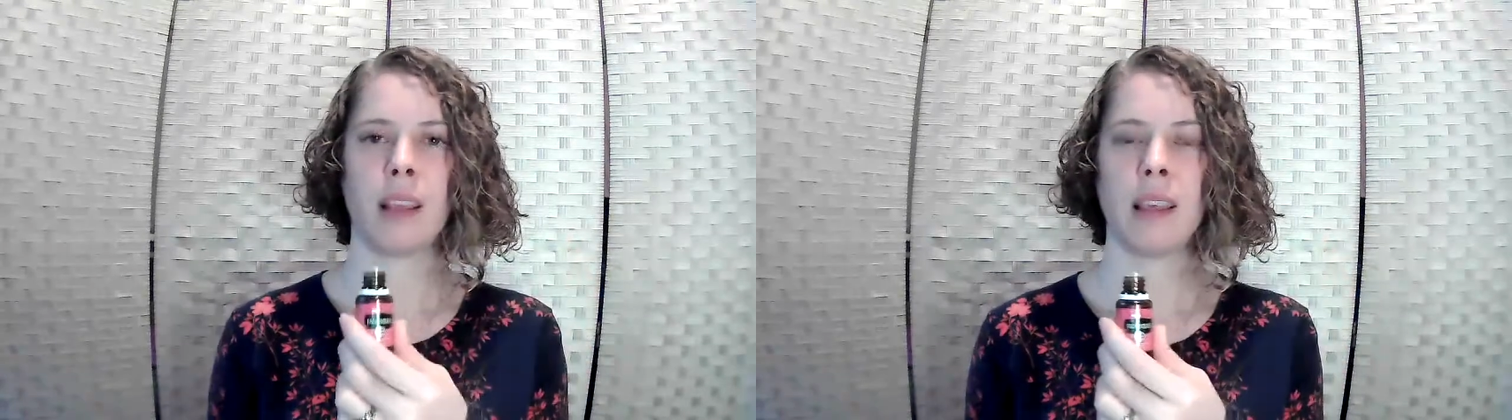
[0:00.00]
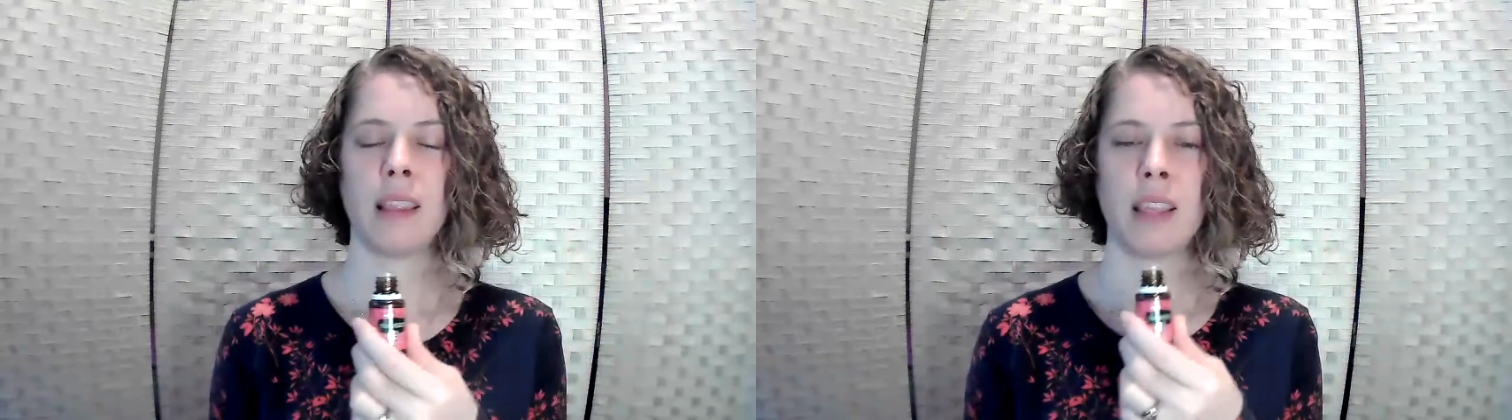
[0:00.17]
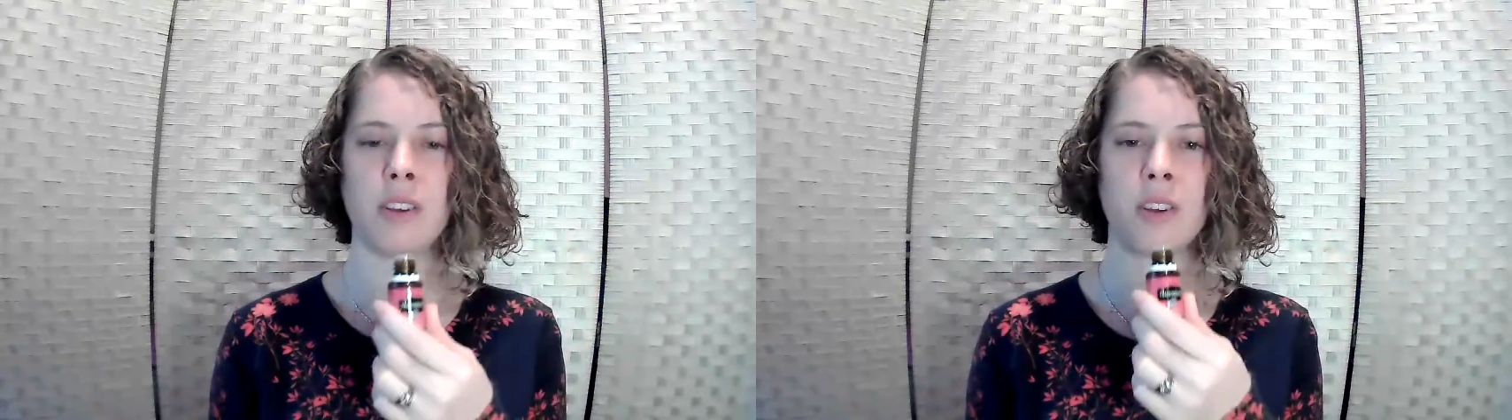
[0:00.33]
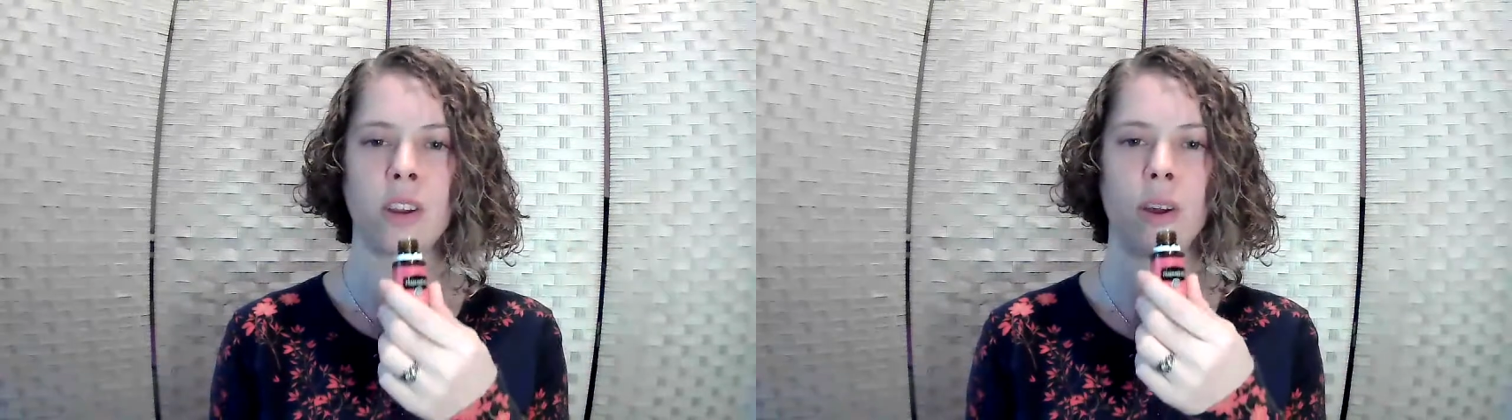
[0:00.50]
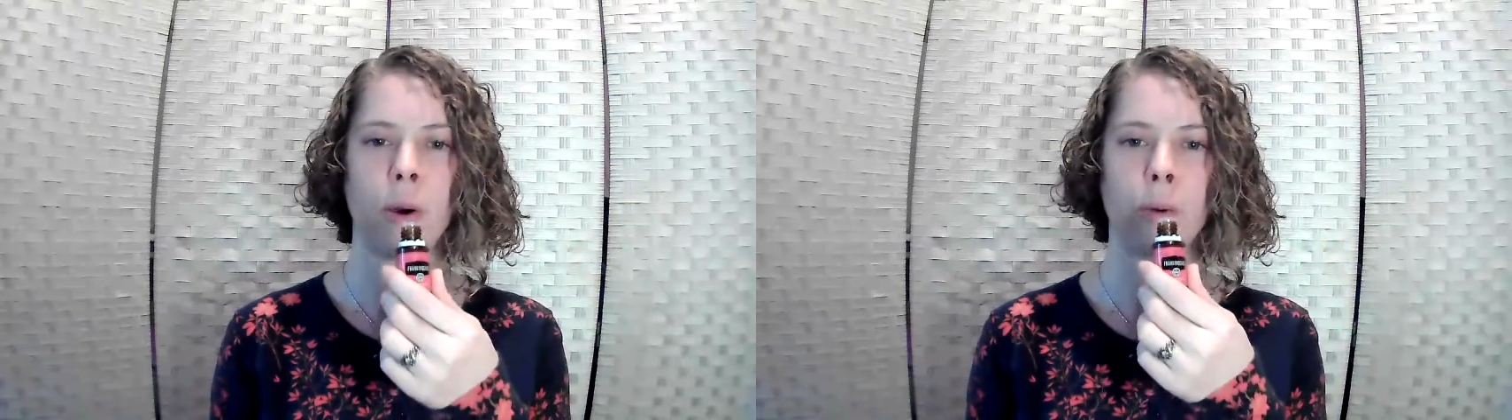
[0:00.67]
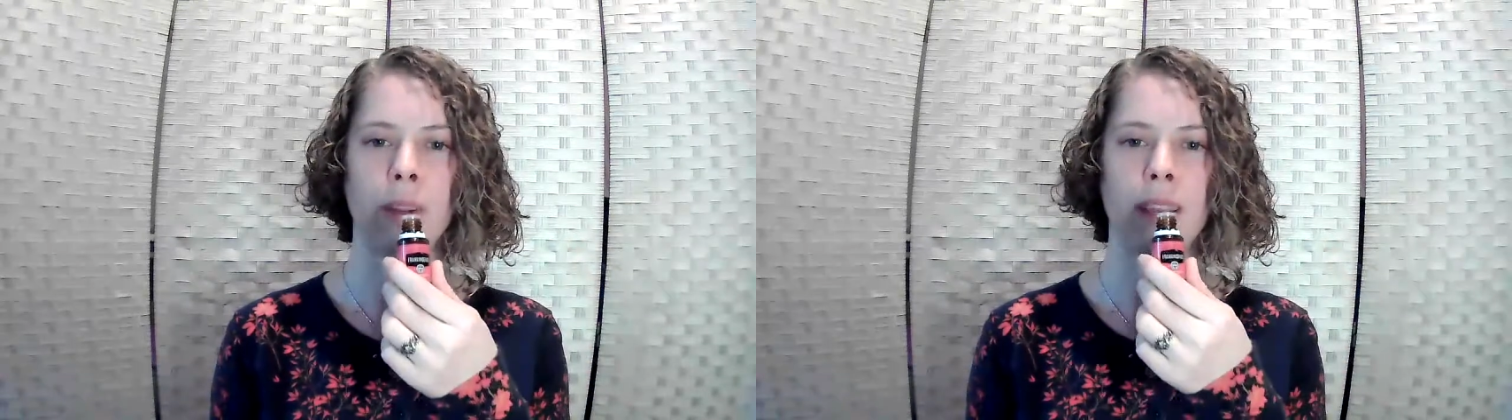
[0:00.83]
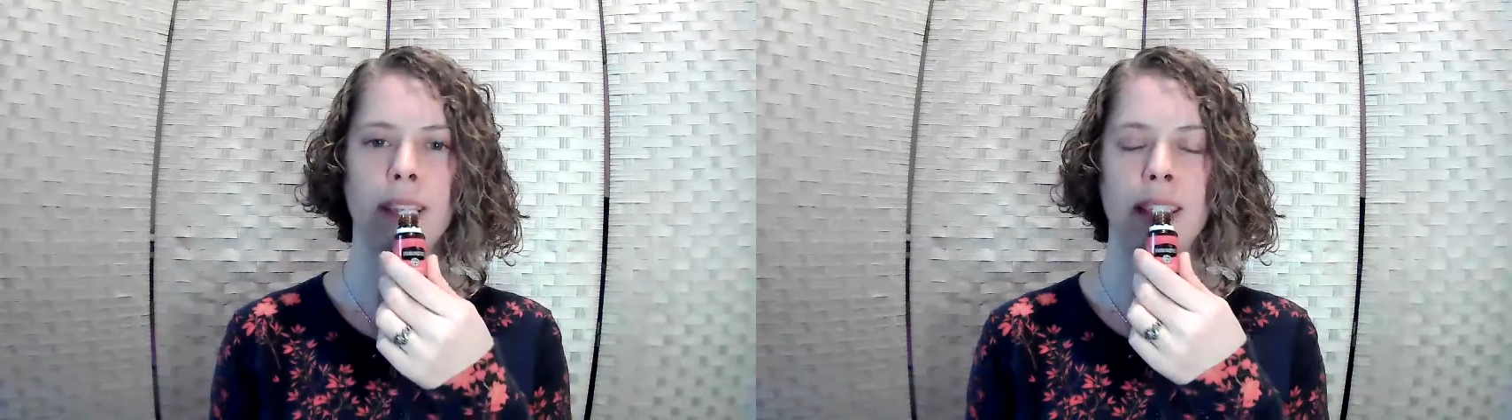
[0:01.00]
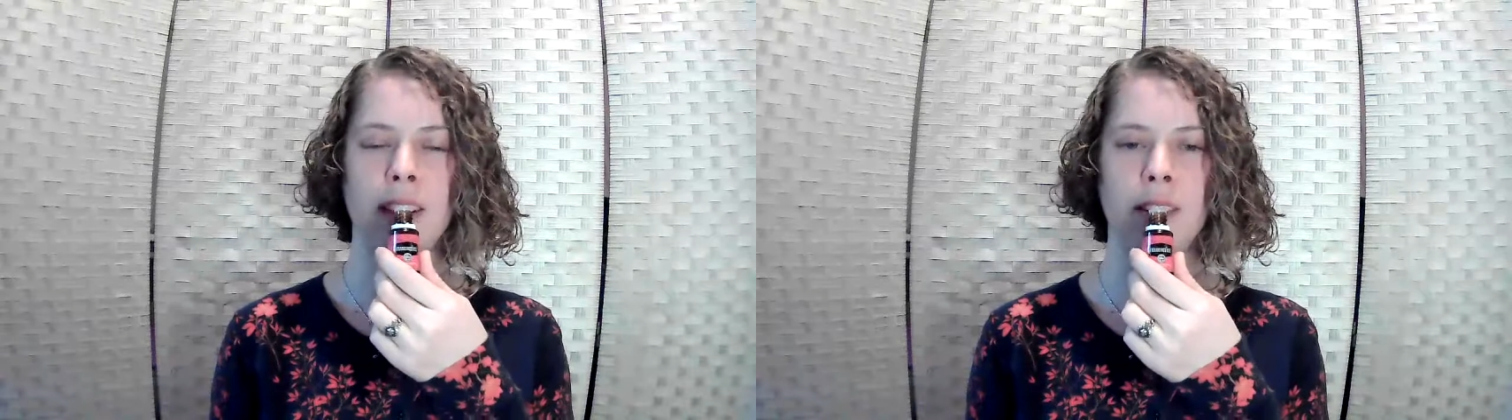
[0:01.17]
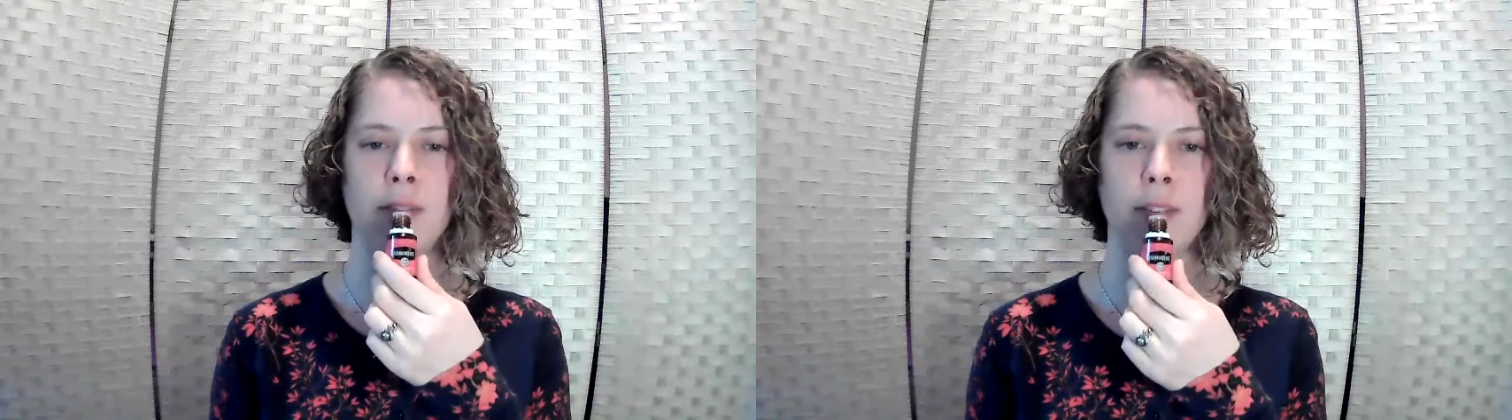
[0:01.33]
And then you can hold it
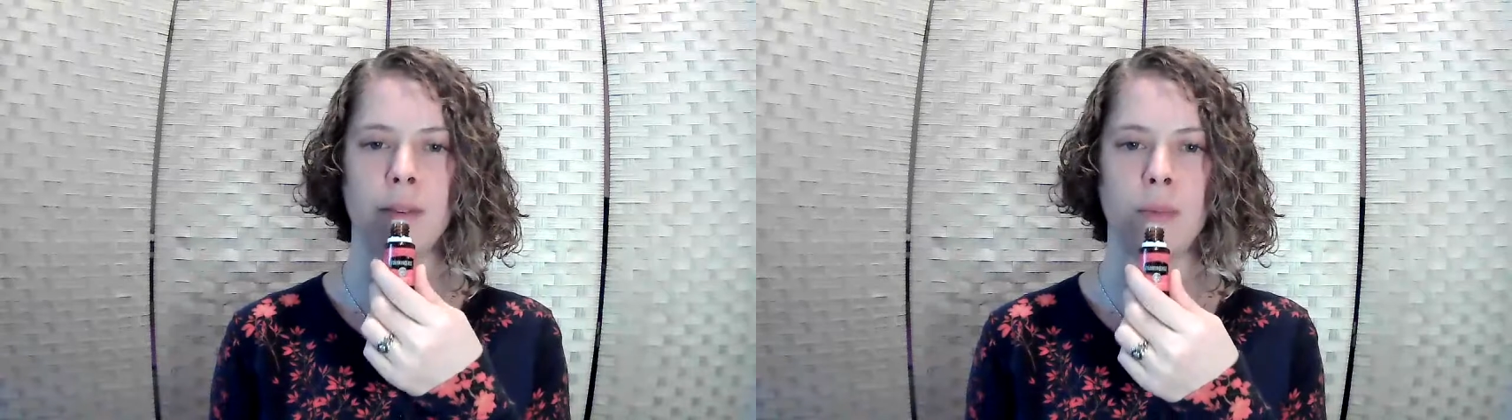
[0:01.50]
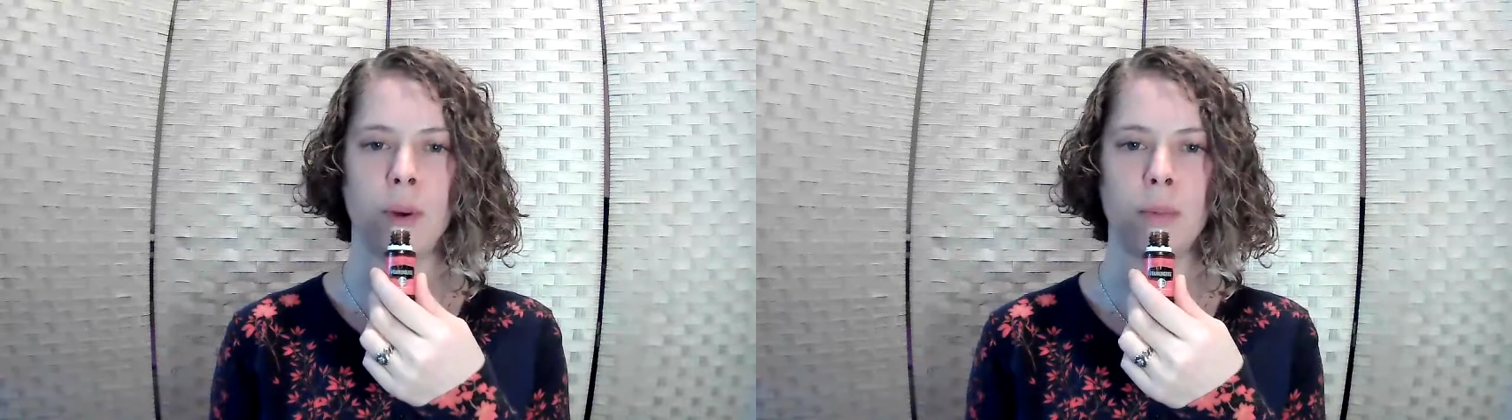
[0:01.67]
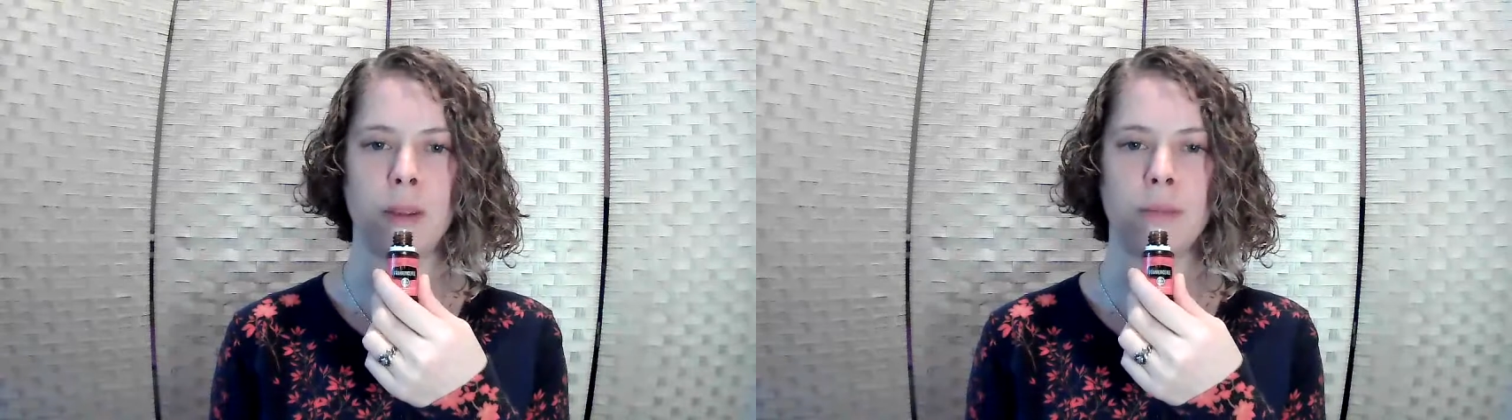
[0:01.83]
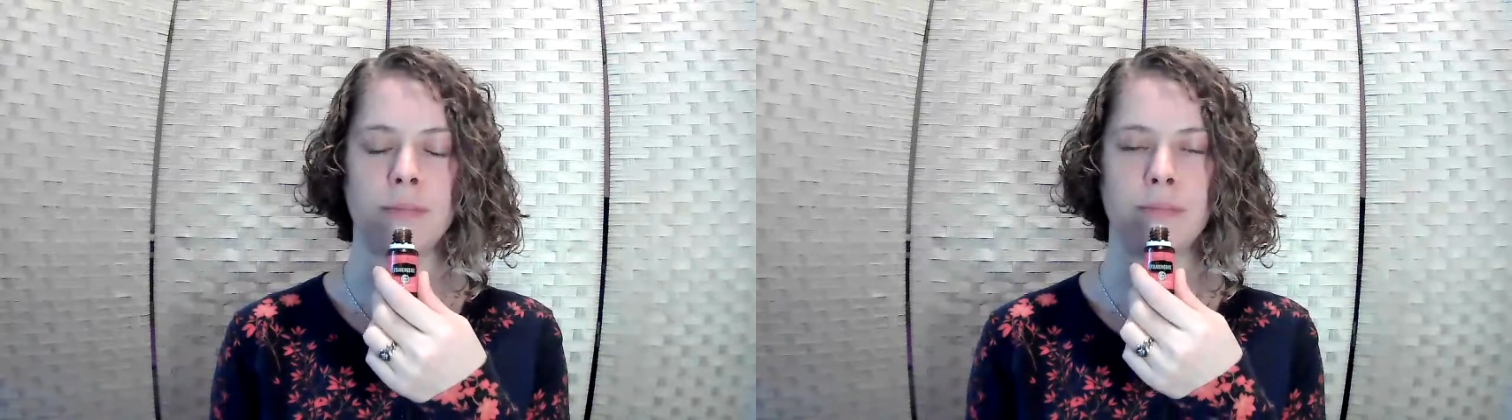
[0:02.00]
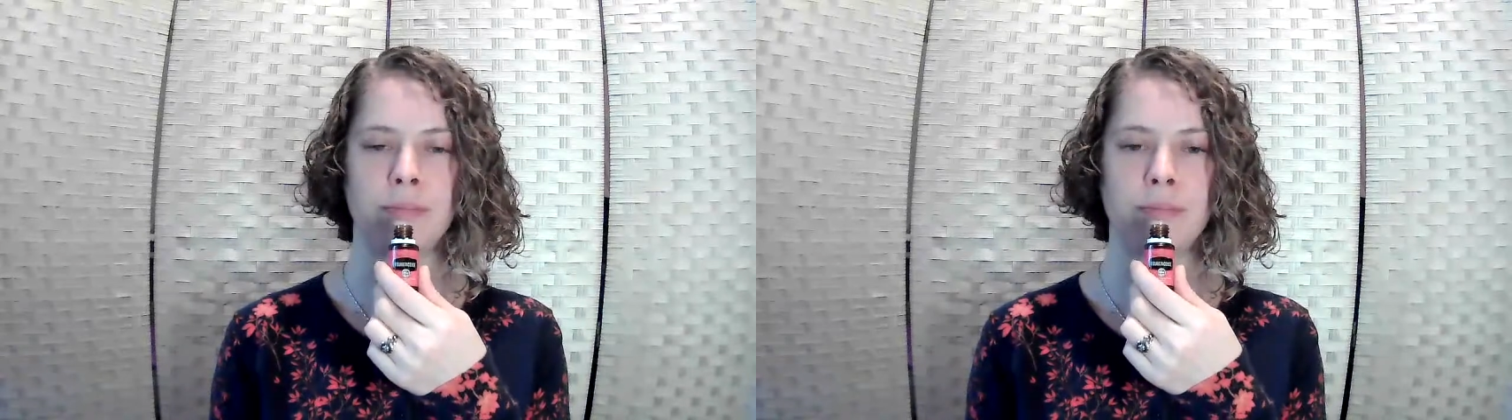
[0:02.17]
here for a moment